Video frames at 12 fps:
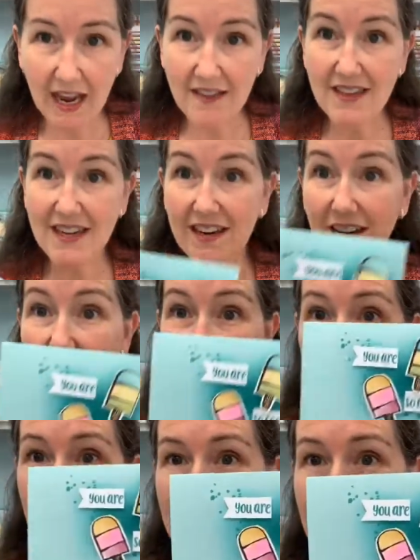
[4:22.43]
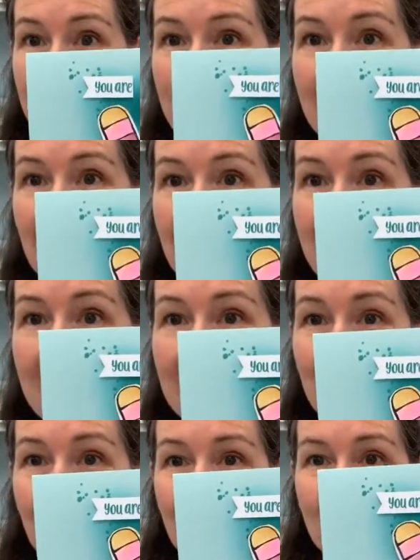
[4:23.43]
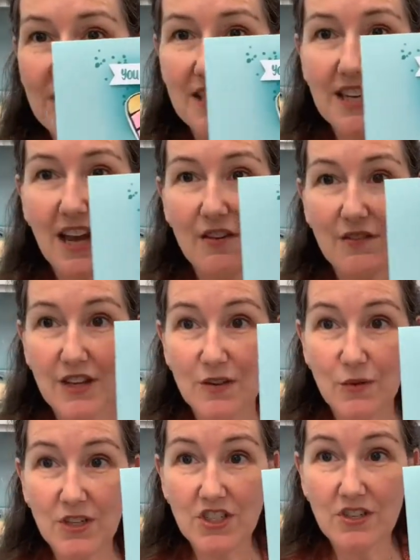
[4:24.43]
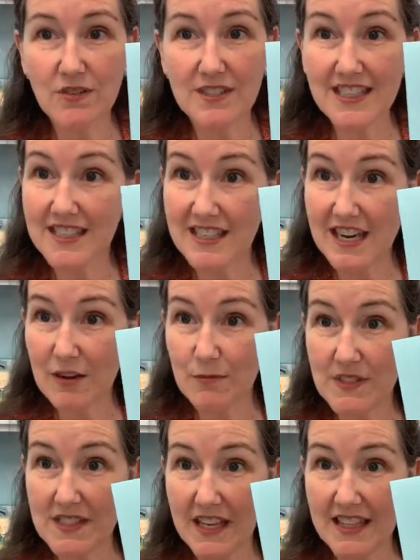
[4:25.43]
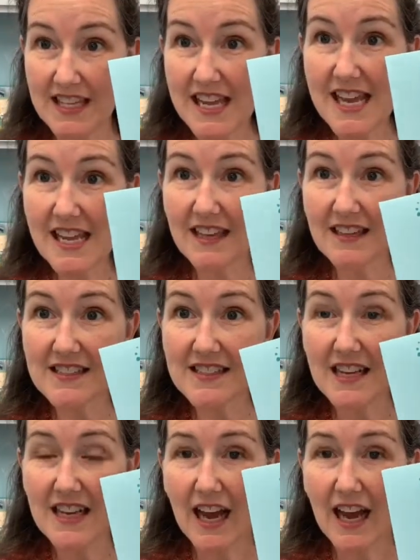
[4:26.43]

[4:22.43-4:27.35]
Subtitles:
And then I also did this version of it, which used the stamps and the inks,